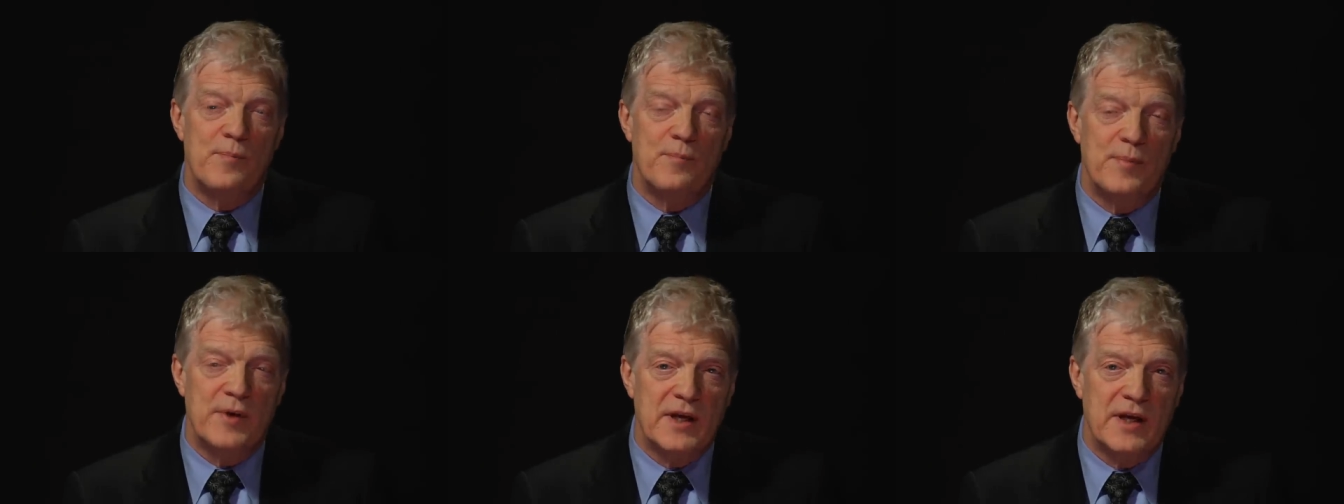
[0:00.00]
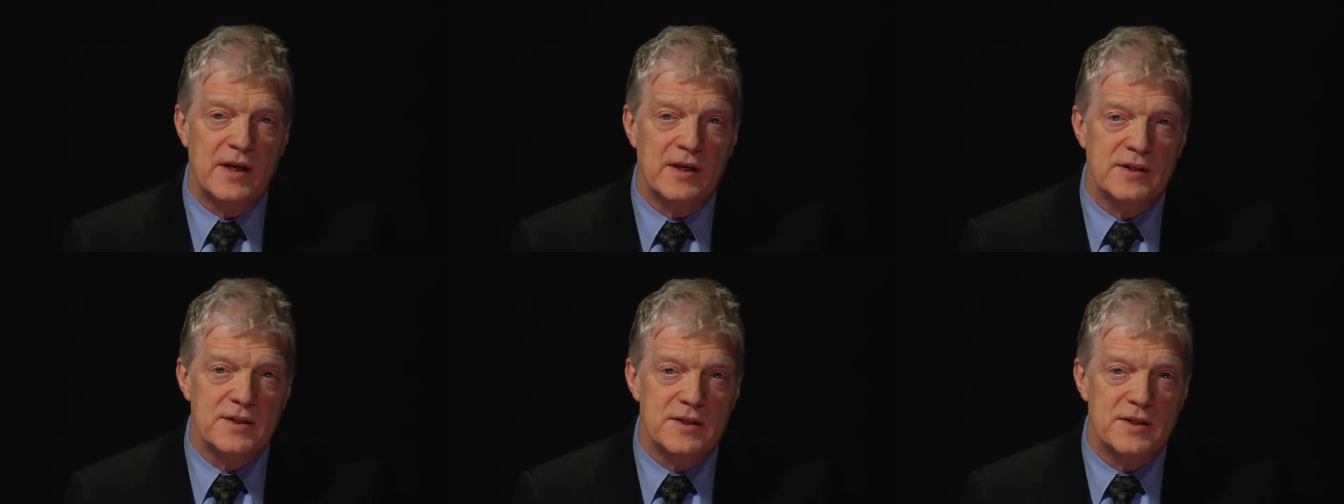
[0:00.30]

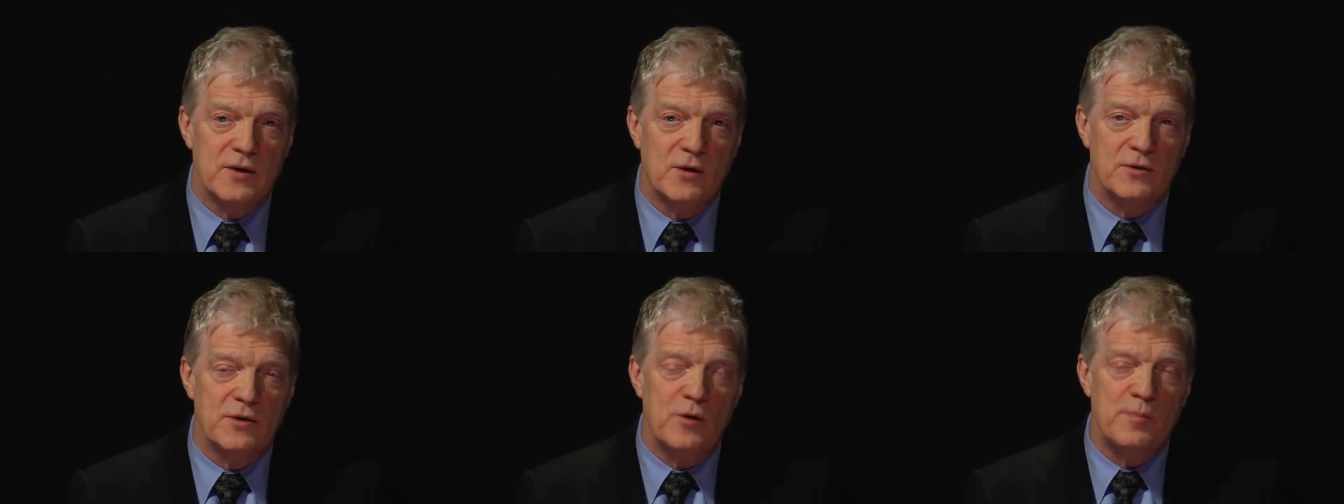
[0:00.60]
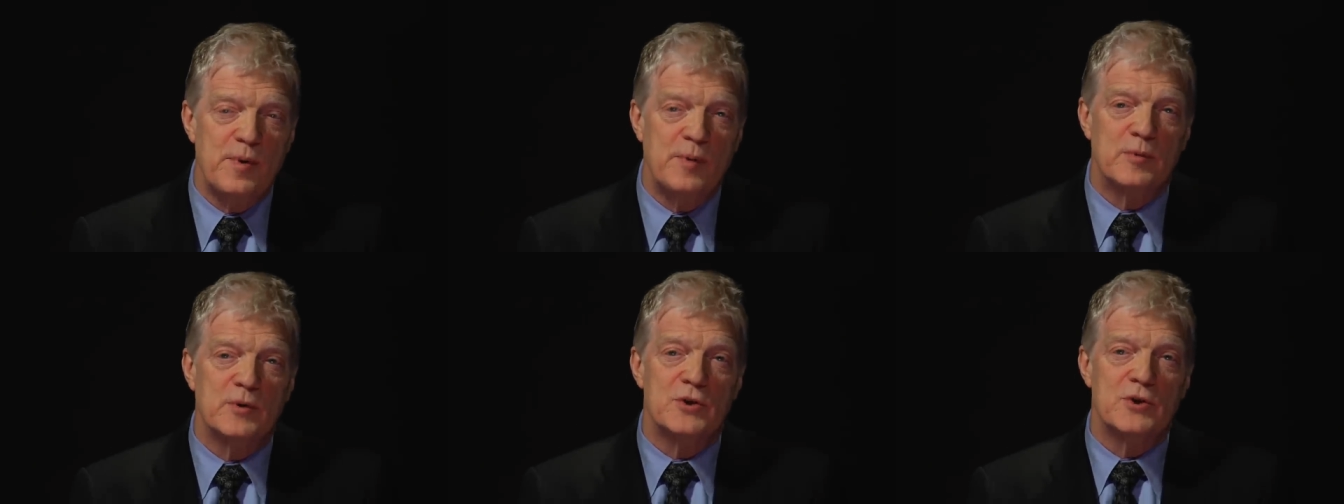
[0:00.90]
Because although
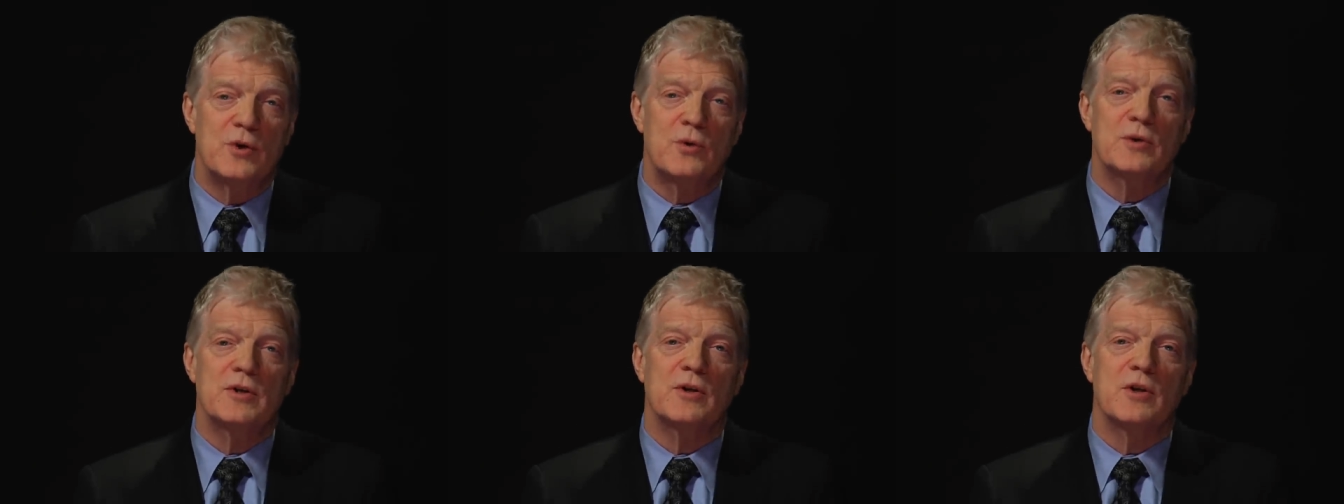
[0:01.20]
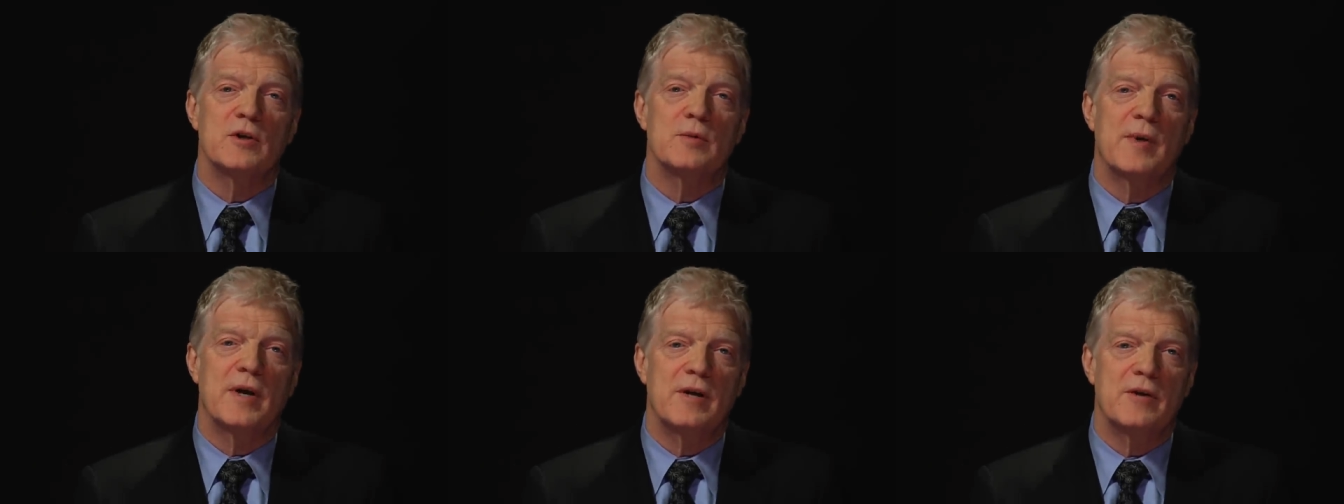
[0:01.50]
people talked a
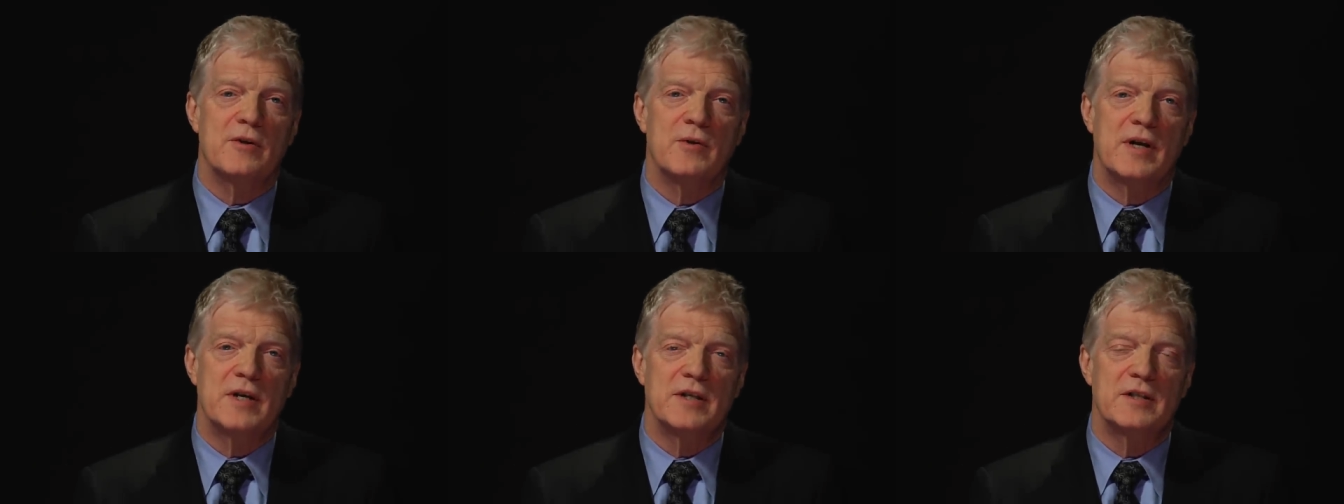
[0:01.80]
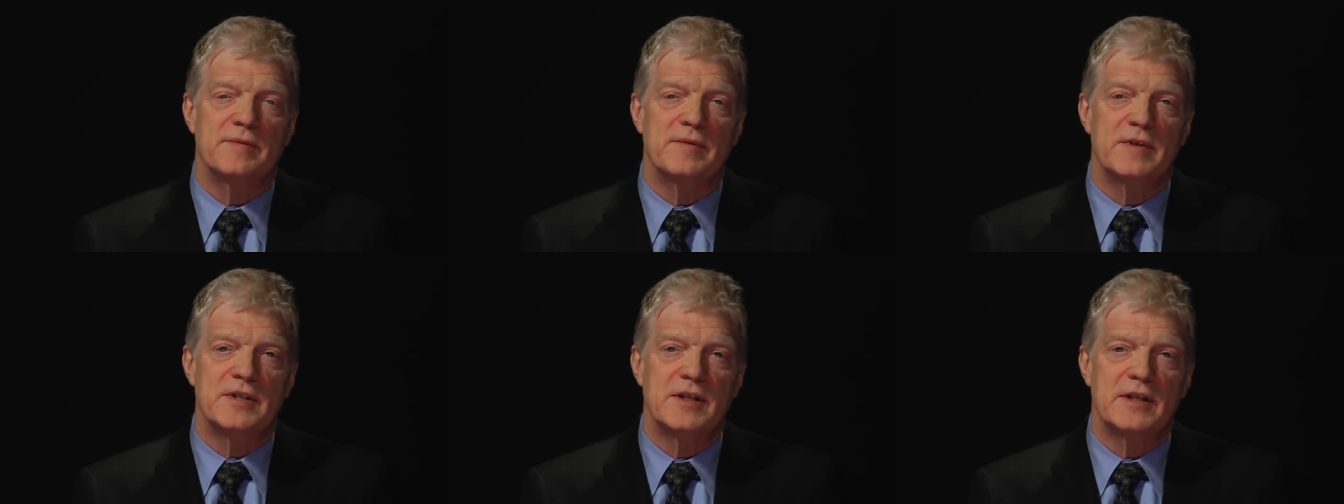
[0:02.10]
lot about
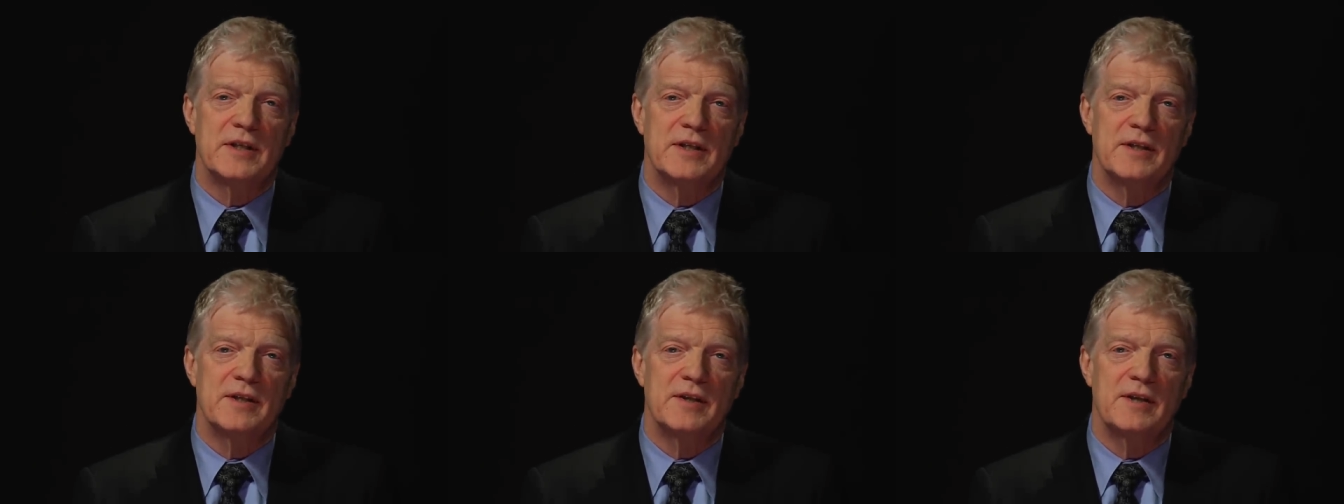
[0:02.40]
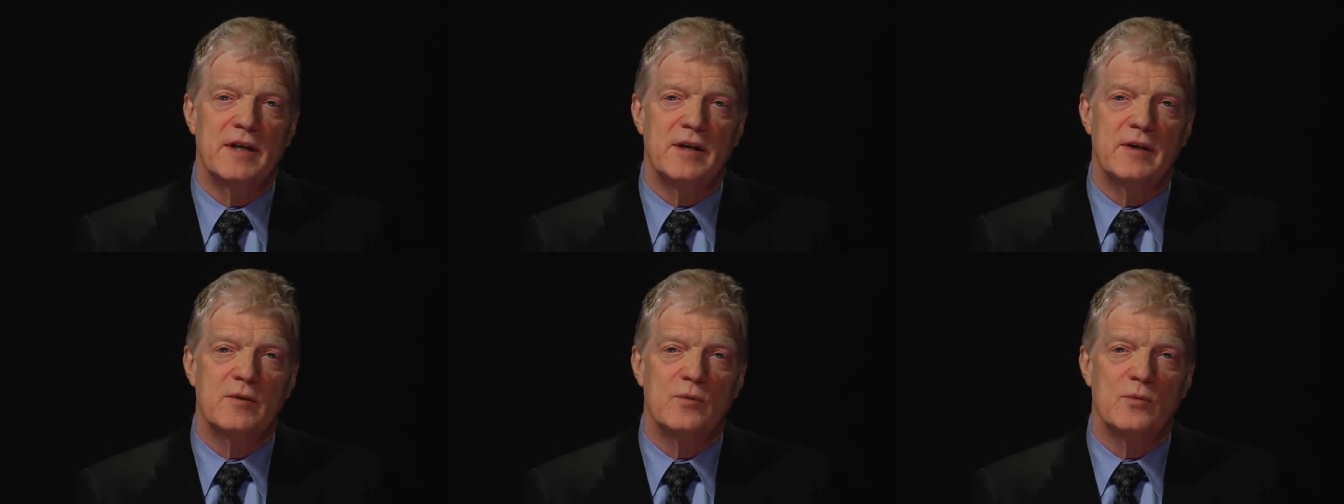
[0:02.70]
creativity,
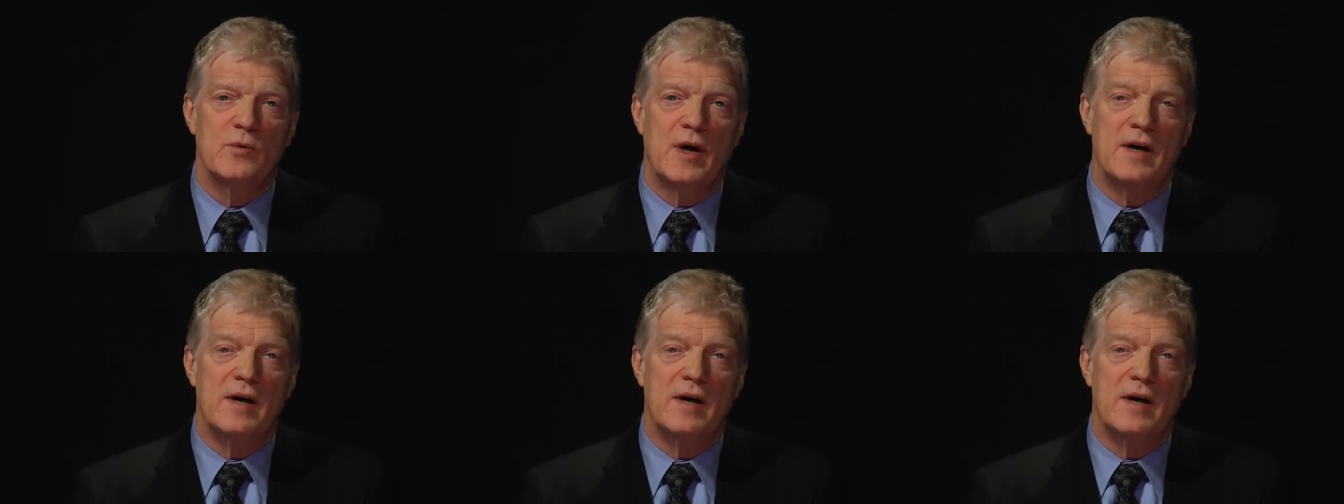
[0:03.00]
there,